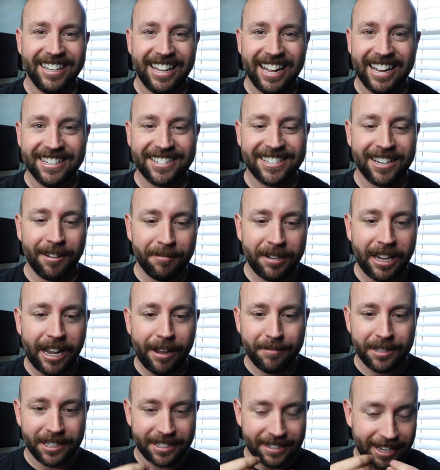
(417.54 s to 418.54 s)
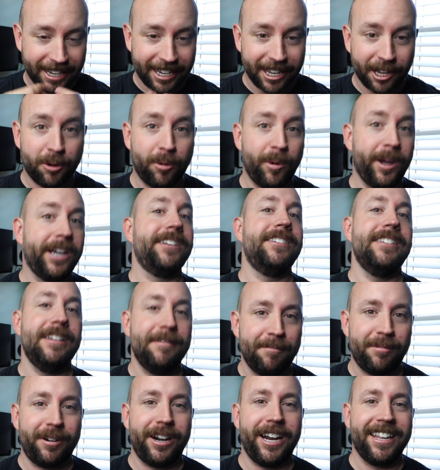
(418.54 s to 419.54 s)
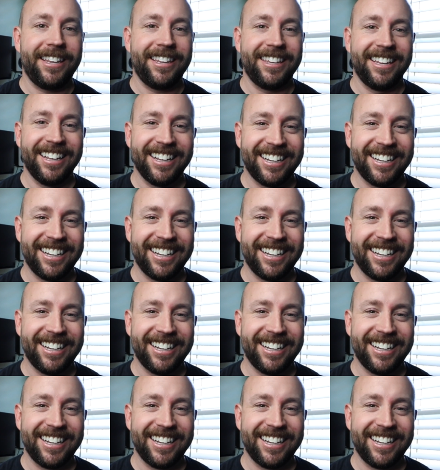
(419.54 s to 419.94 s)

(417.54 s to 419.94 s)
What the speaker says: And sometimes it's like a quick, deep breath.